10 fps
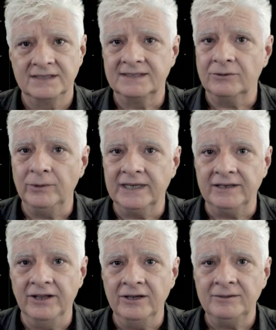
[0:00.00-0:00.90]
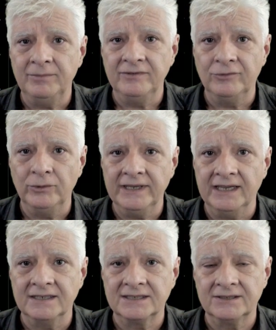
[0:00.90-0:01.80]
Just a quick note before we
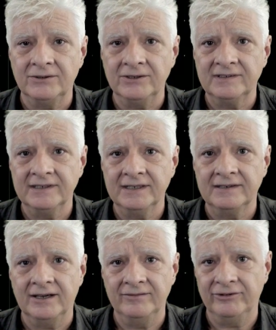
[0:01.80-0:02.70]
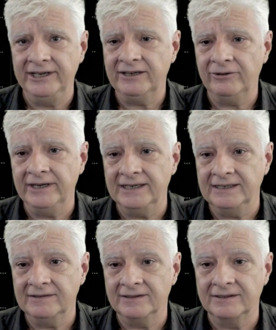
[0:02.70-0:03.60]
get started, I've
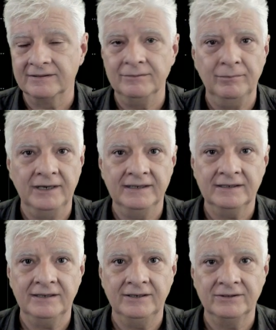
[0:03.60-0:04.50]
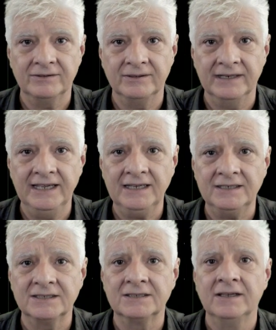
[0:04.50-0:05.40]
recreated my account on
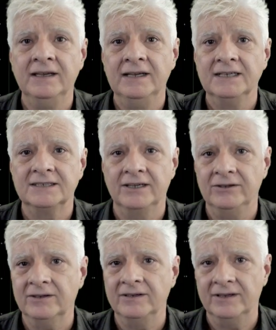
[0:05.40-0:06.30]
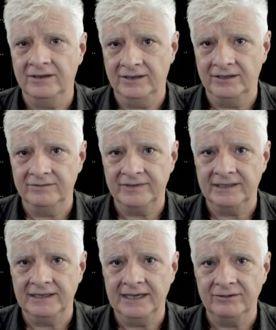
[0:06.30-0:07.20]
X, so you can go
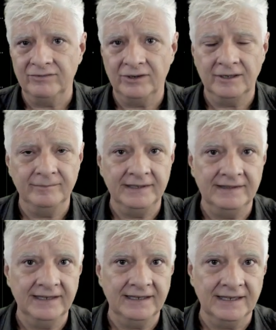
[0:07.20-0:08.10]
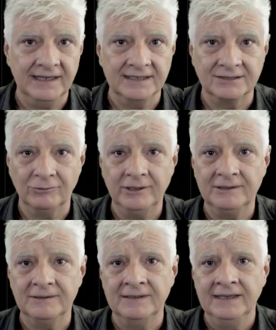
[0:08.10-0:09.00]
over and follow me there as
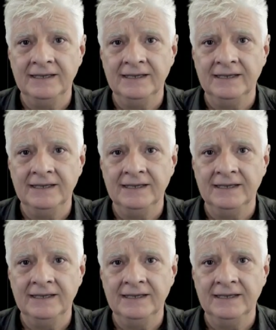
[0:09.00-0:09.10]
well.